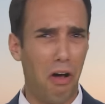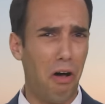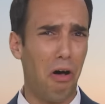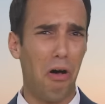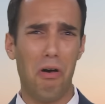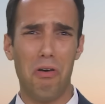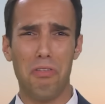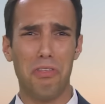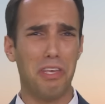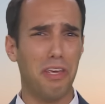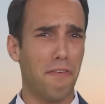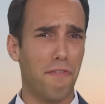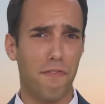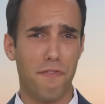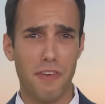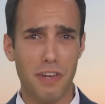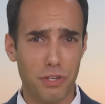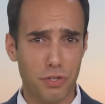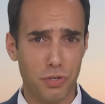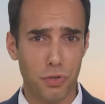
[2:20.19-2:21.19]
all the
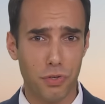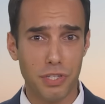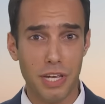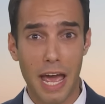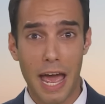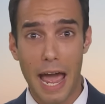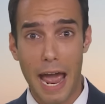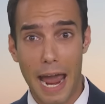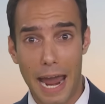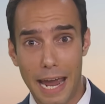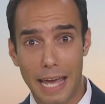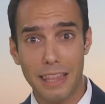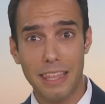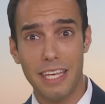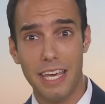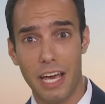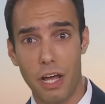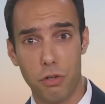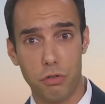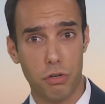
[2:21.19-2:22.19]
officials and
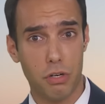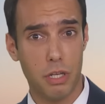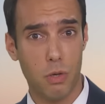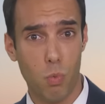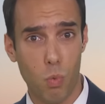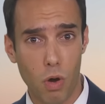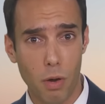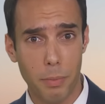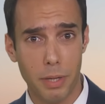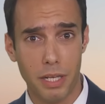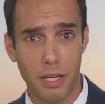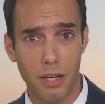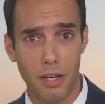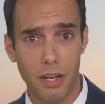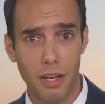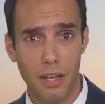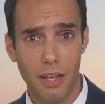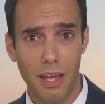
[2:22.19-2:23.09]
the elderly woman.